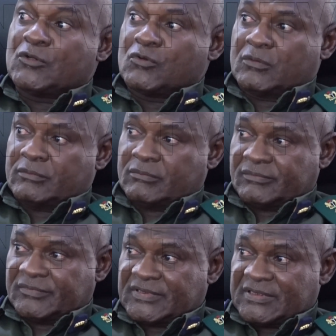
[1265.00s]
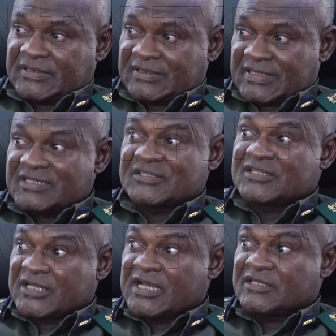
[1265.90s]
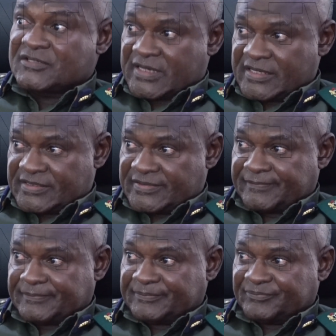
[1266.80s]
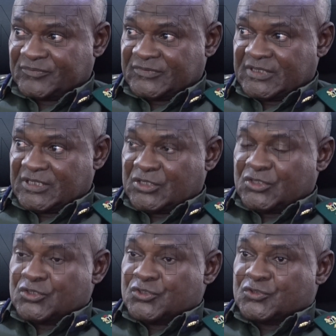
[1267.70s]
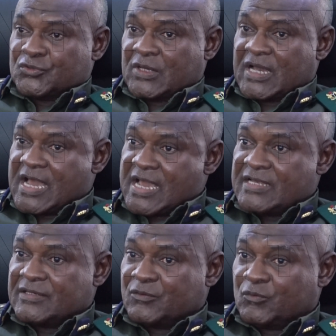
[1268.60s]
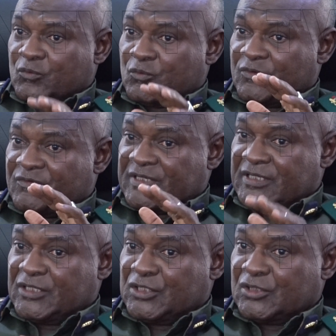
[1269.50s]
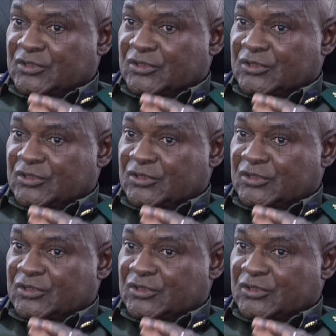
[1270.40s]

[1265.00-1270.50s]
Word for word: alone. That is a giant stride. So, and with the